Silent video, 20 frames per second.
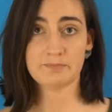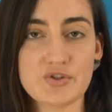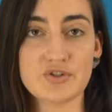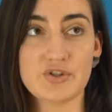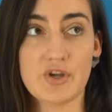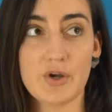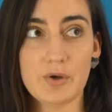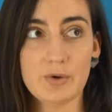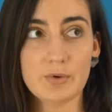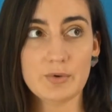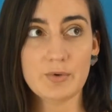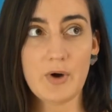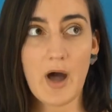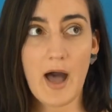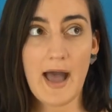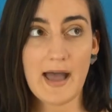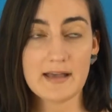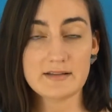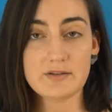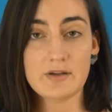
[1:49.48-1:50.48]
So,
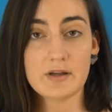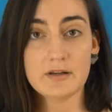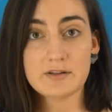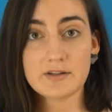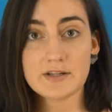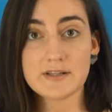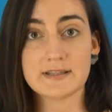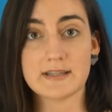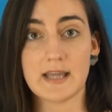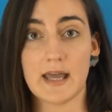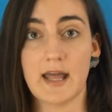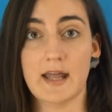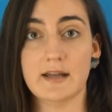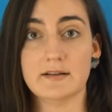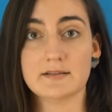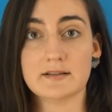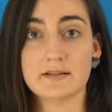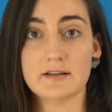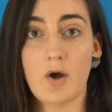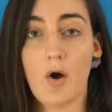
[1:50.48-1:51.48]
as you
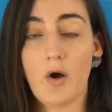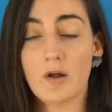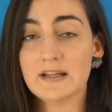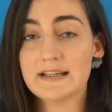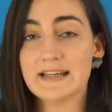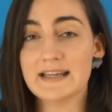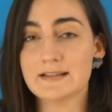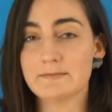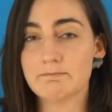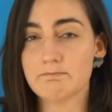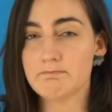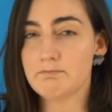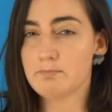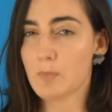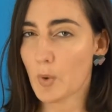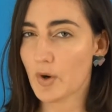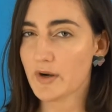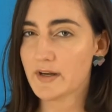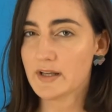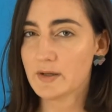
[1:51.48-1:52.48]
understand, calling it
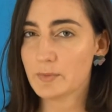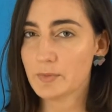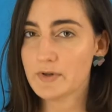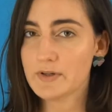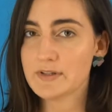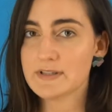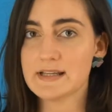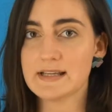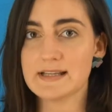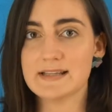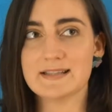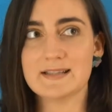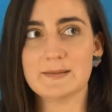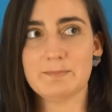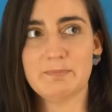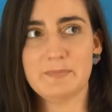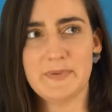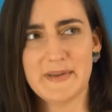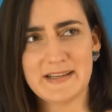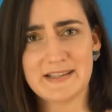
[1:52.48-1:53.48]
morning wood is a
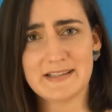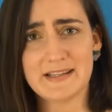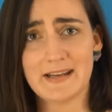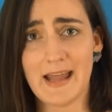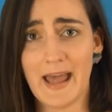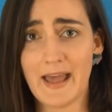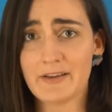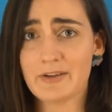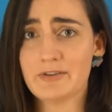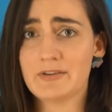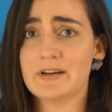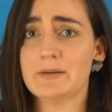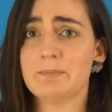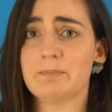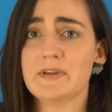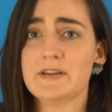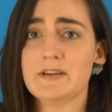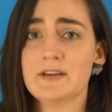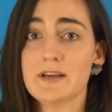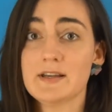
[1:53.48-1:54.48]
bit inaccurate
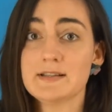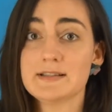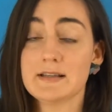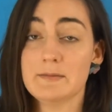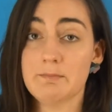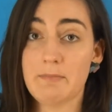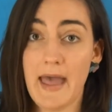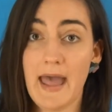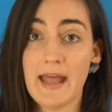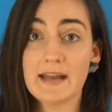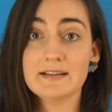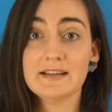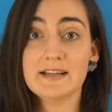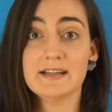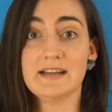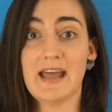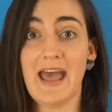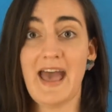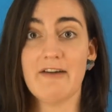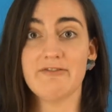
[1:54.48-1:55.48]
because a man
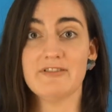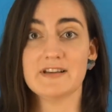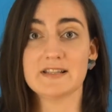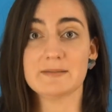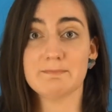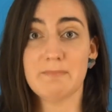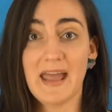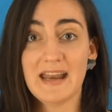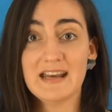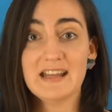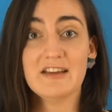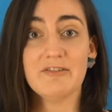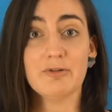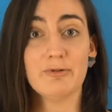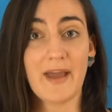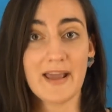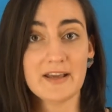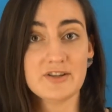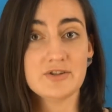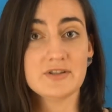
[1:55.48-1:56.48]
can have as many
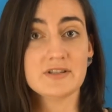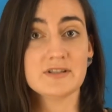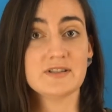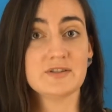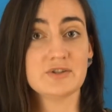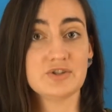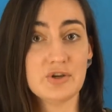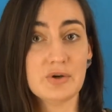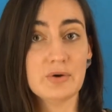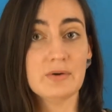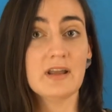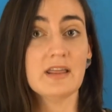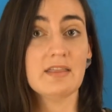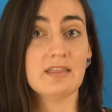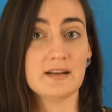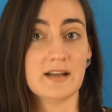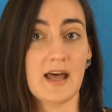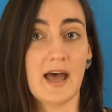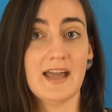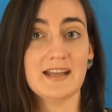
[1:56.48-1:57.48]
erections during the
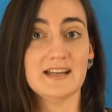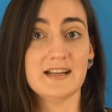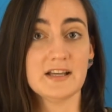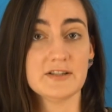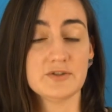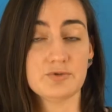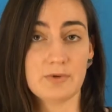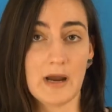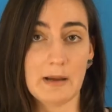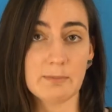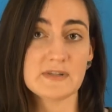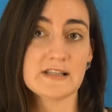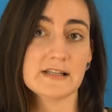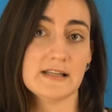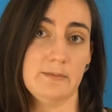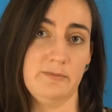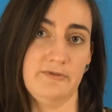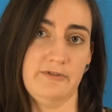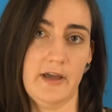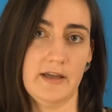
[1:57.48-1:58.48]
night as REM
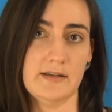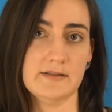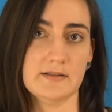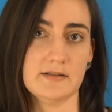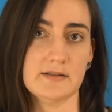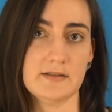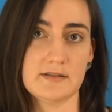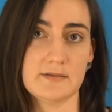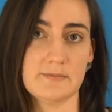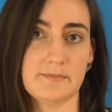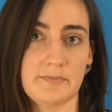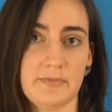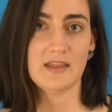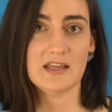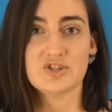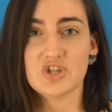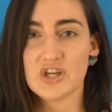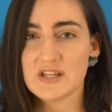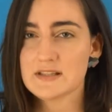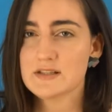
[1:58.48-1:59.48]
sleep phases. They
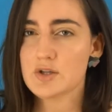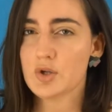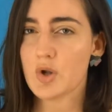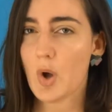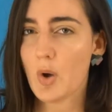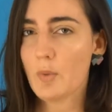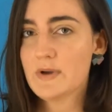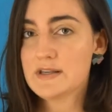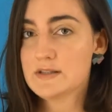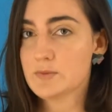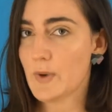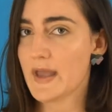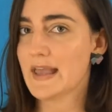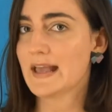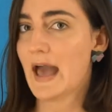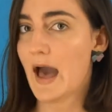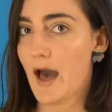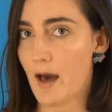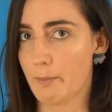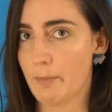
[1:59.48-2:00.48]
just don't always
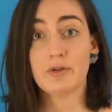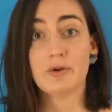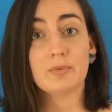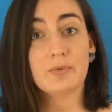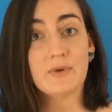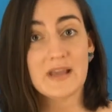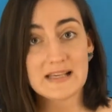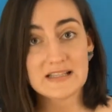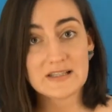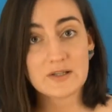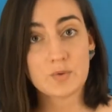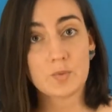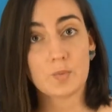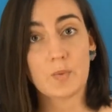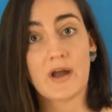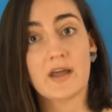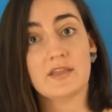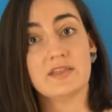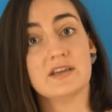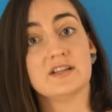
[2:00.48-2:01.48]
wake up. The reason
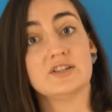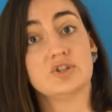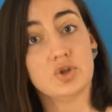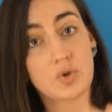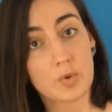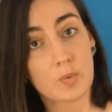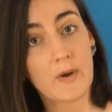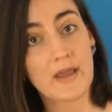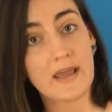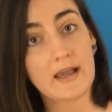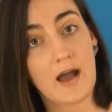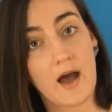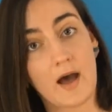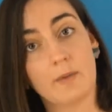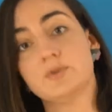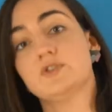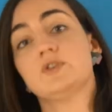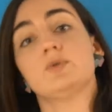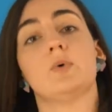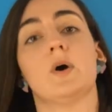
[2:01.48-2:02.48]
why they do wake
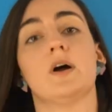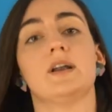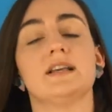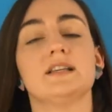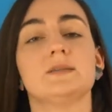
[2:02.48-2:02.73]
up to one